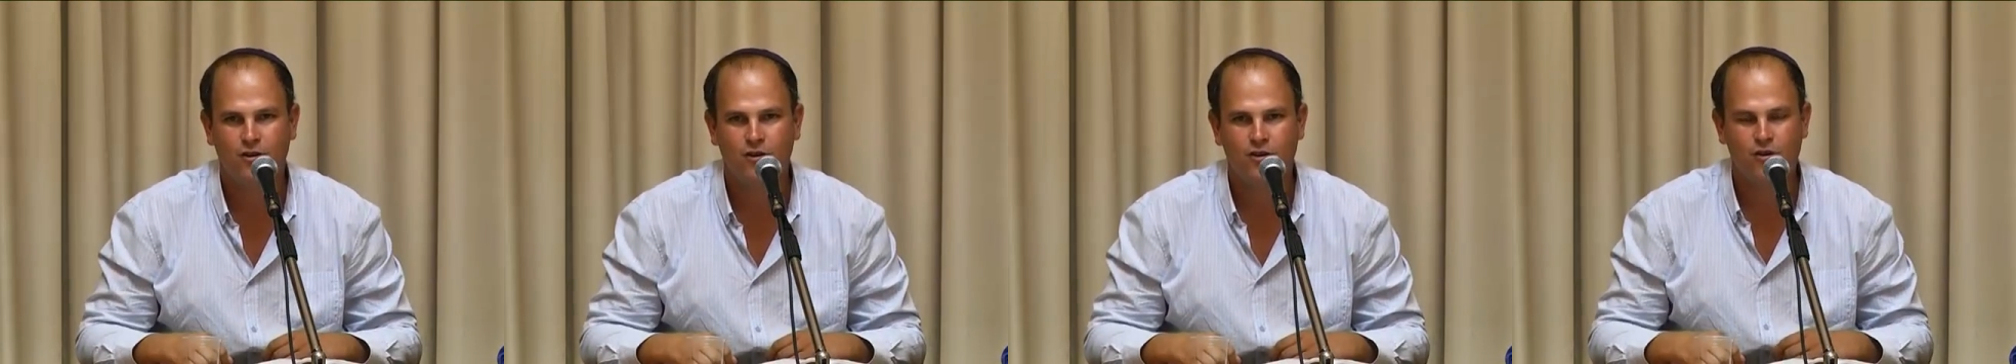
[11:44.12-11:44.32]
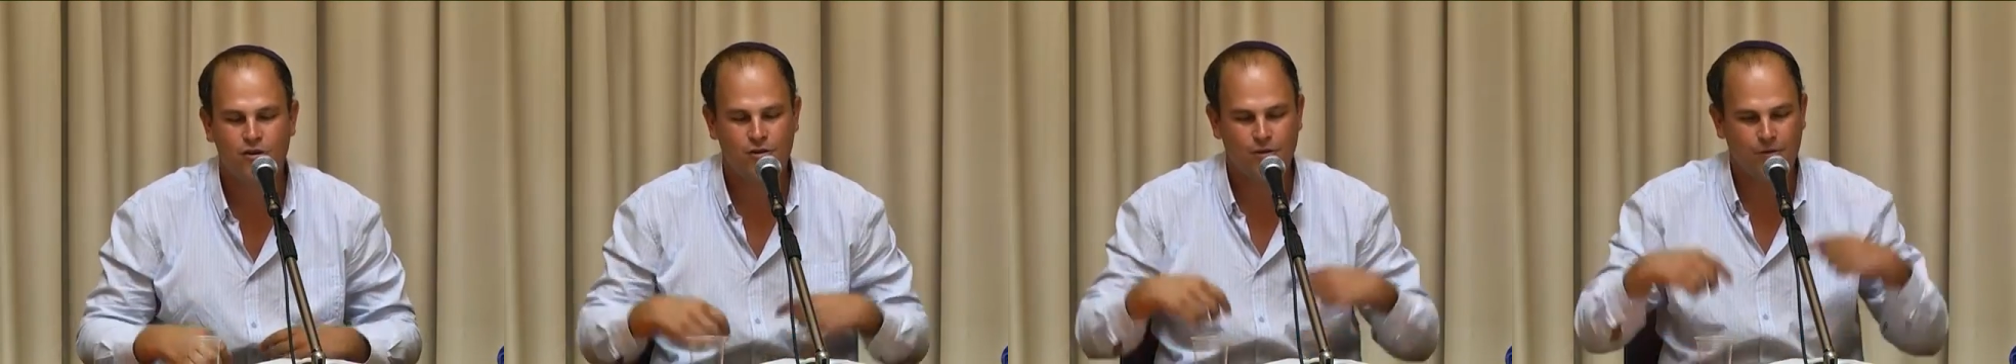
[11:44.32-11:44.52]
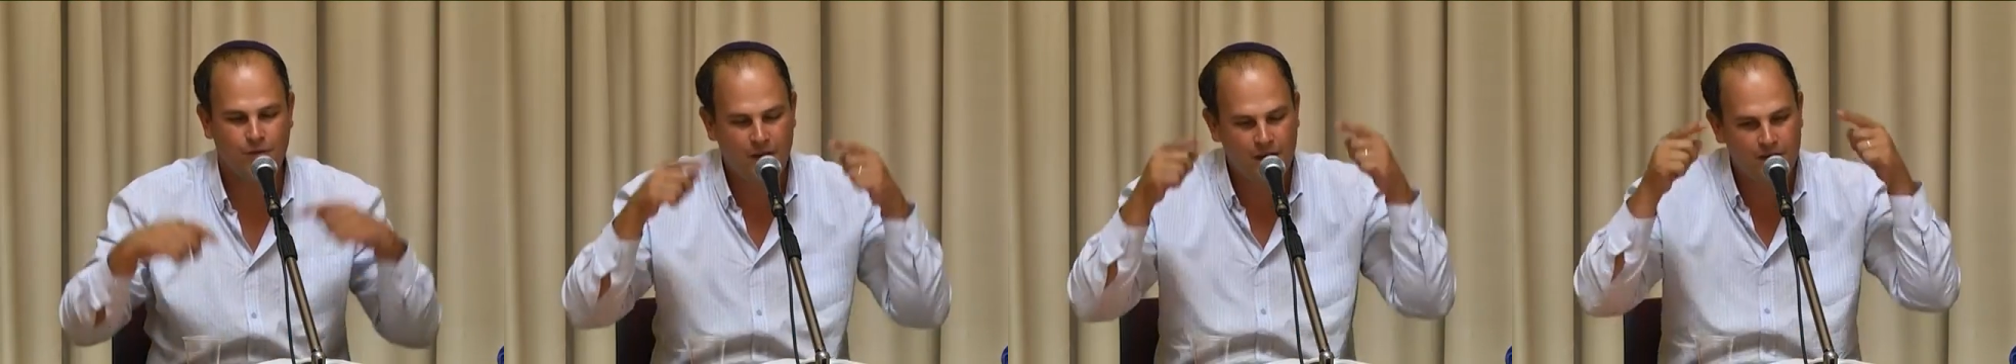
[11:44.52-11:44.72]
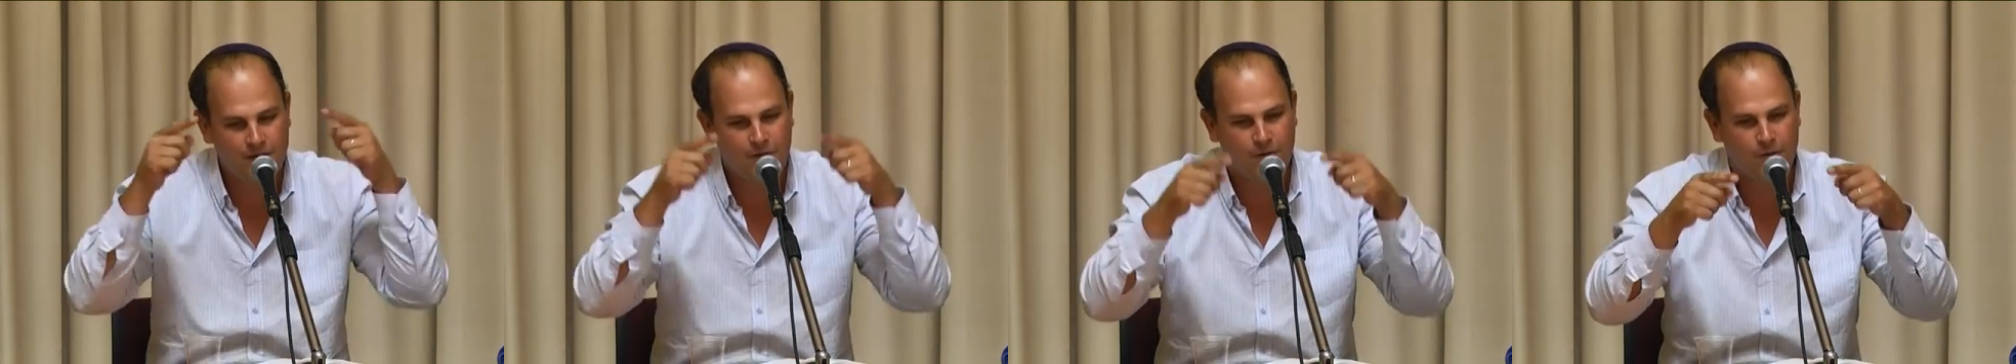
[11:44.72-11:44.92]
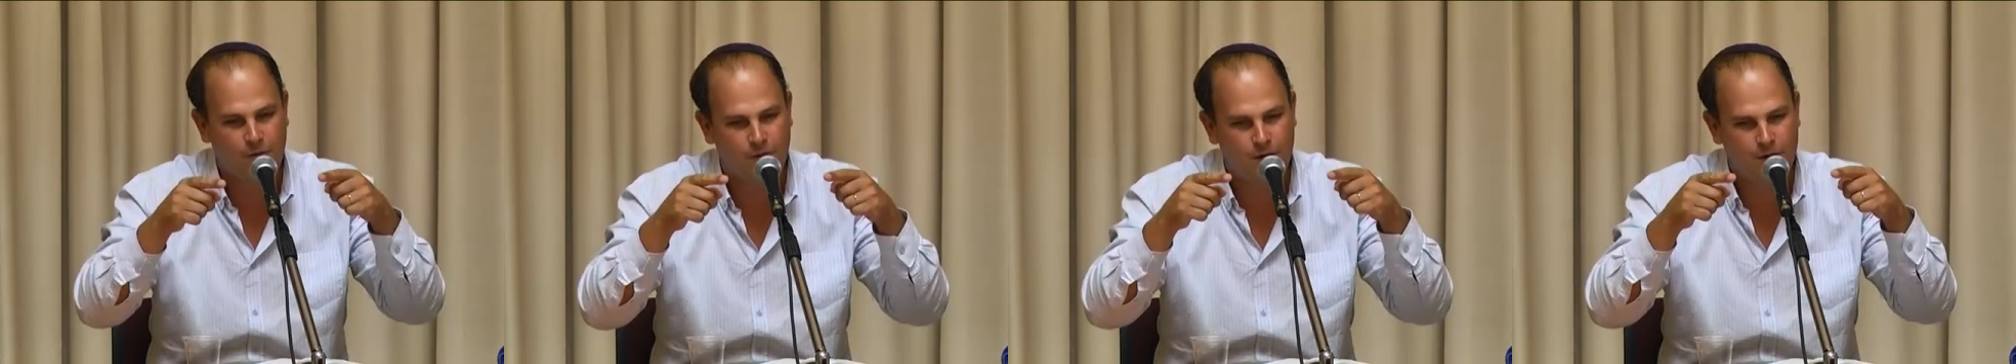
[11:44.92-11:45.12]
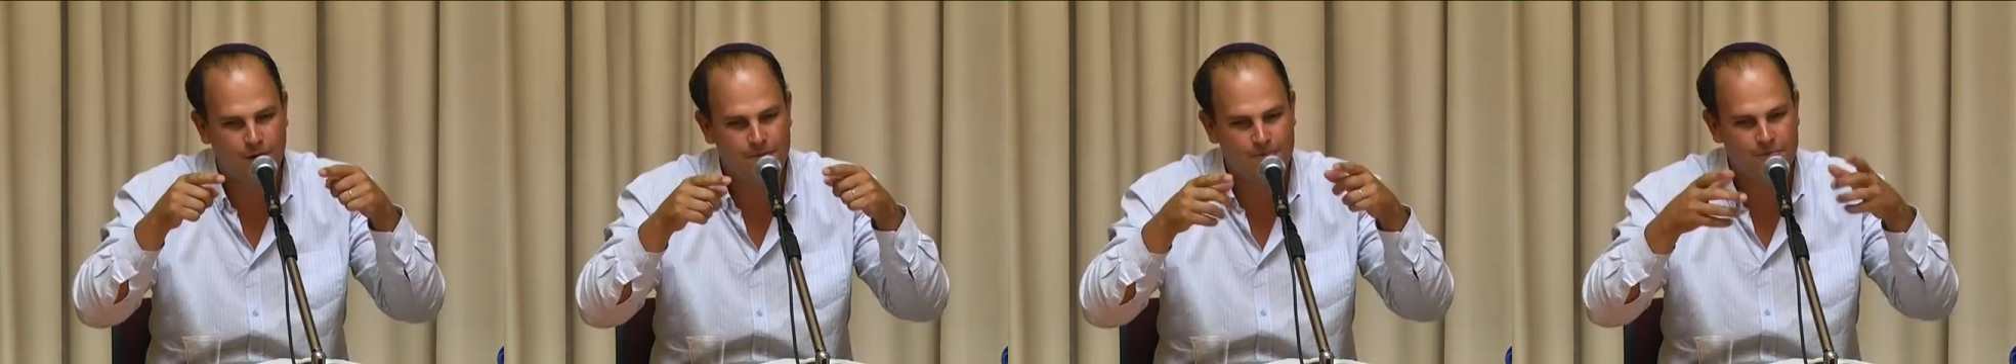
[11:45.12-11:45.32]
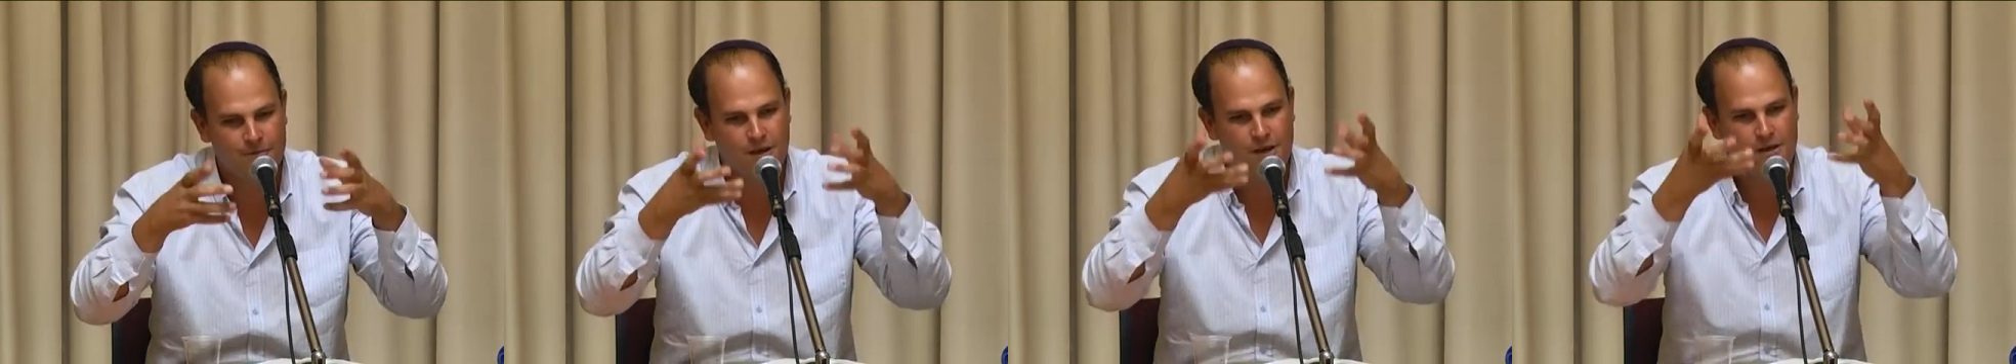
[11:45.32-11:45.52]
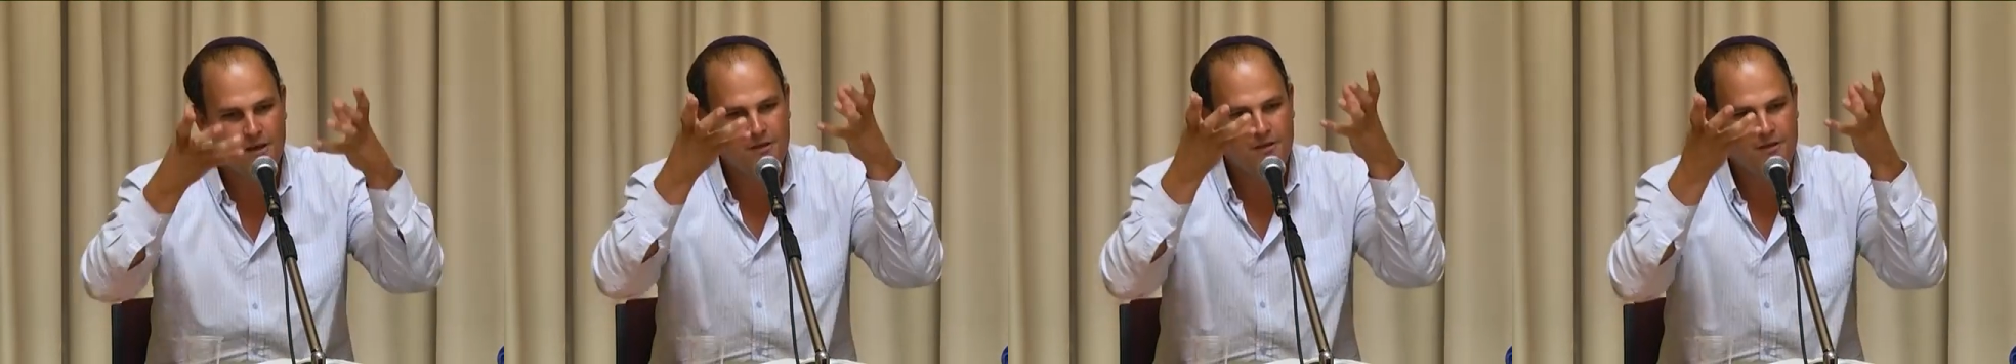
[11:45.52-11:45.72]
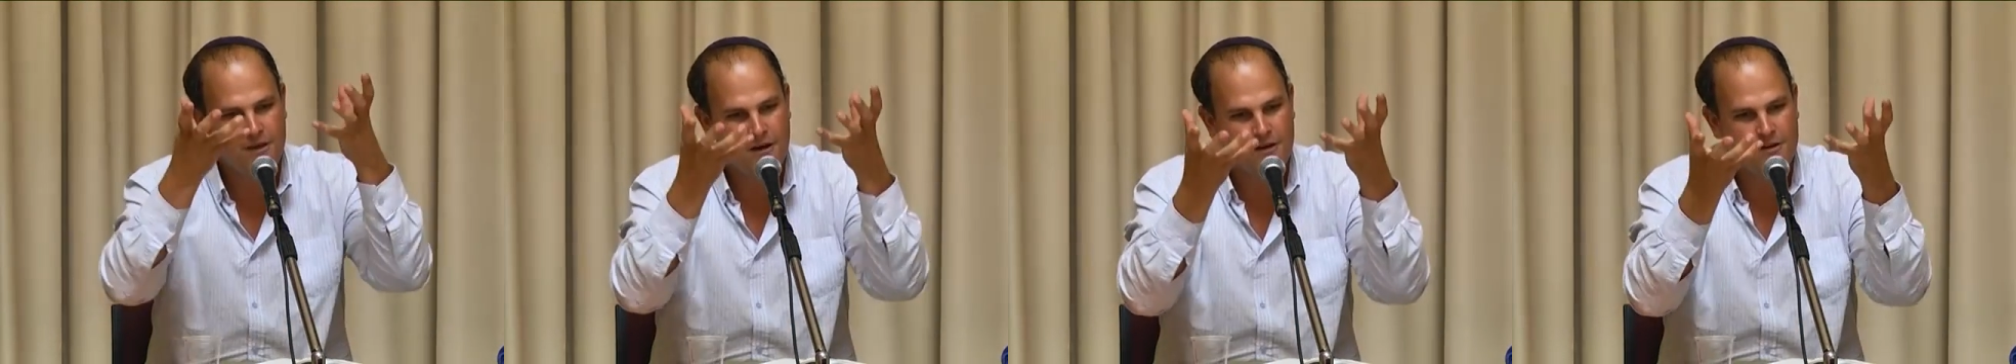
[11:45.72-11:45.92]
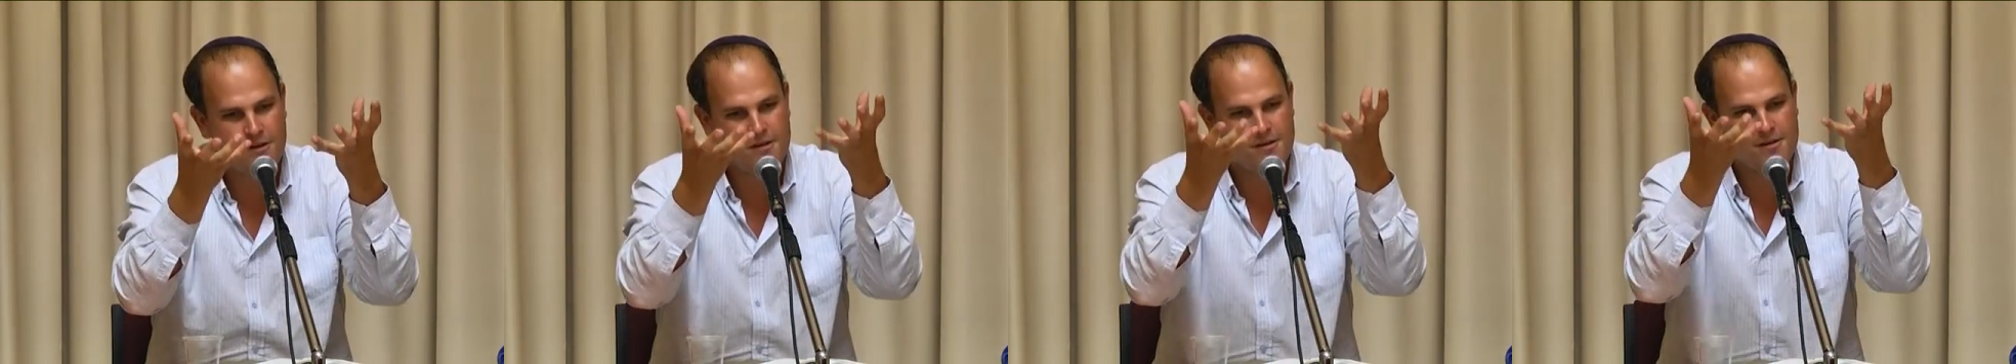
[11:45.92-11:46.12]
so therefore
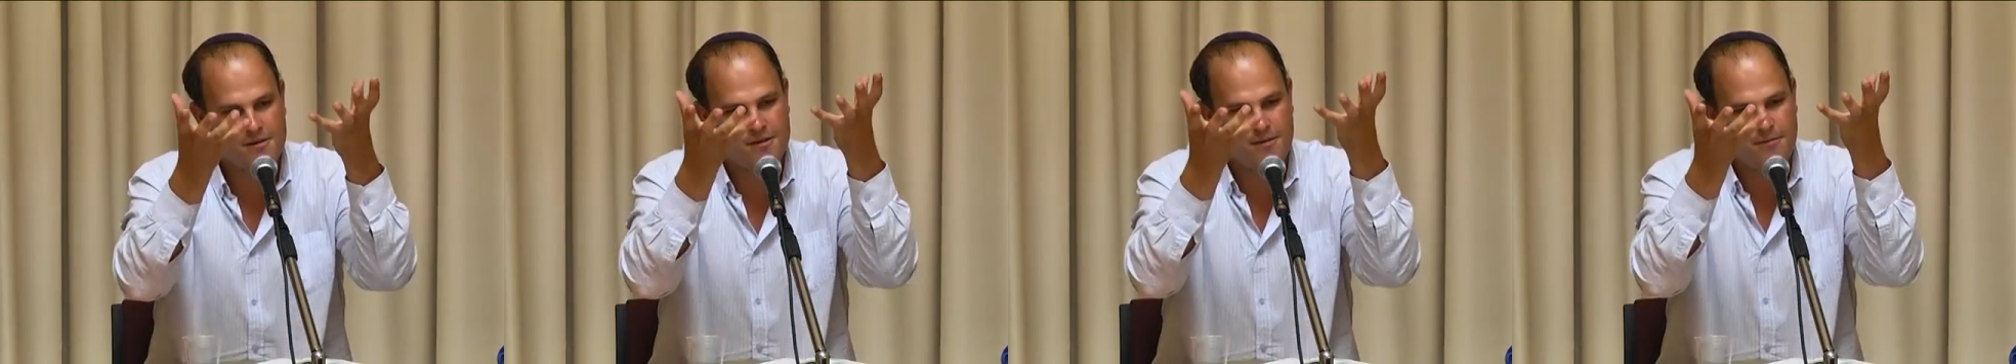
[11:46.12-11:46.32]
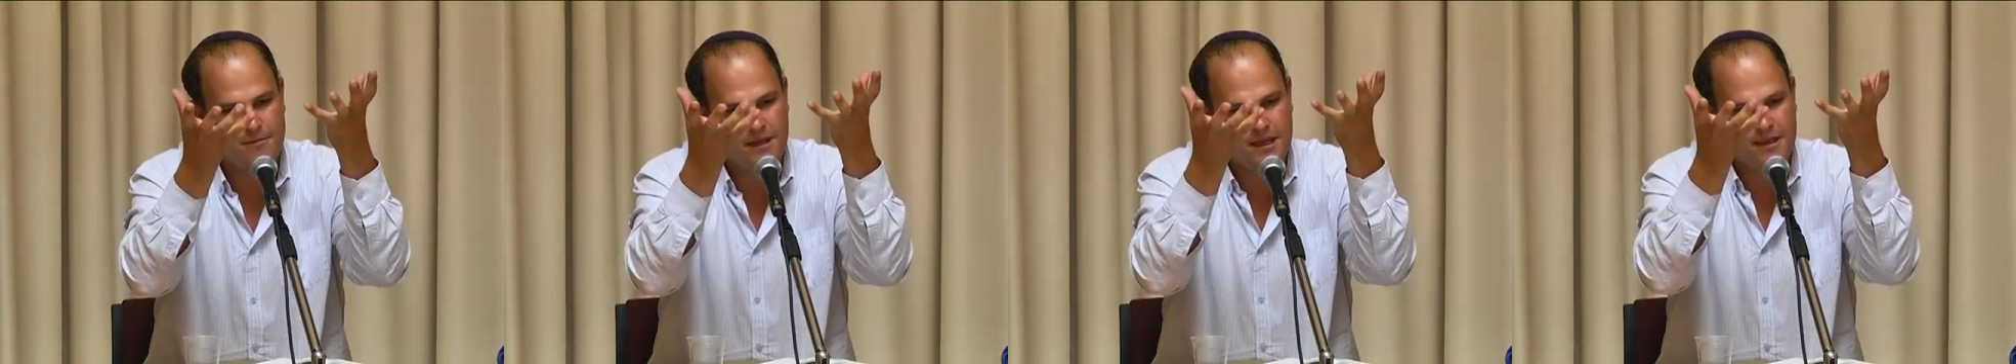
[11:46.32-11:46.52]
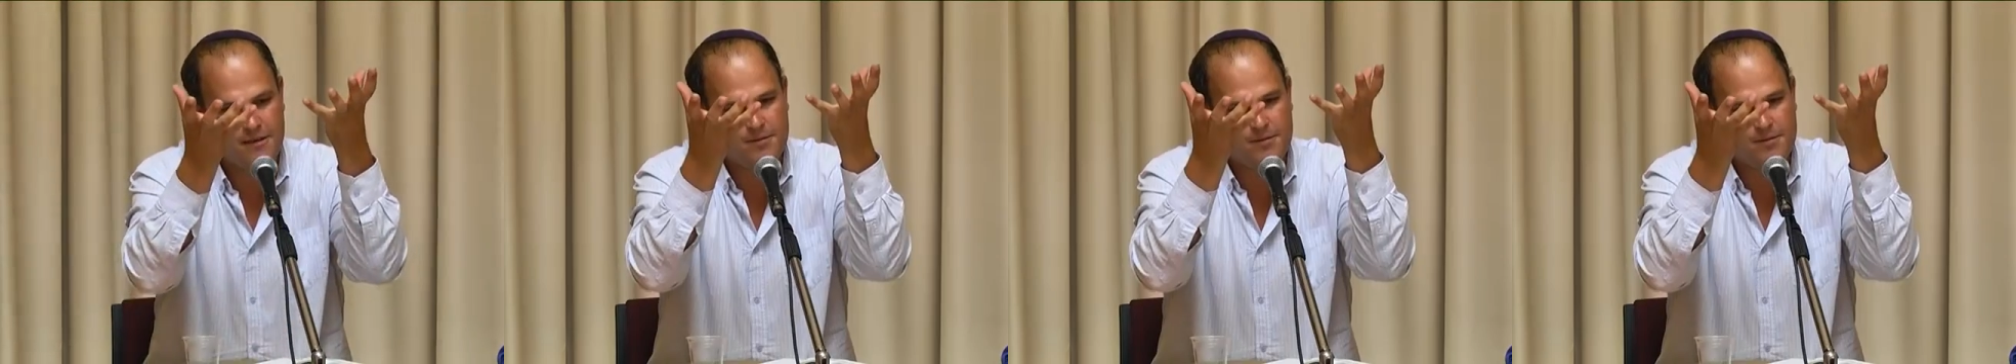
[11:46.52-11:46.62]
they're submitting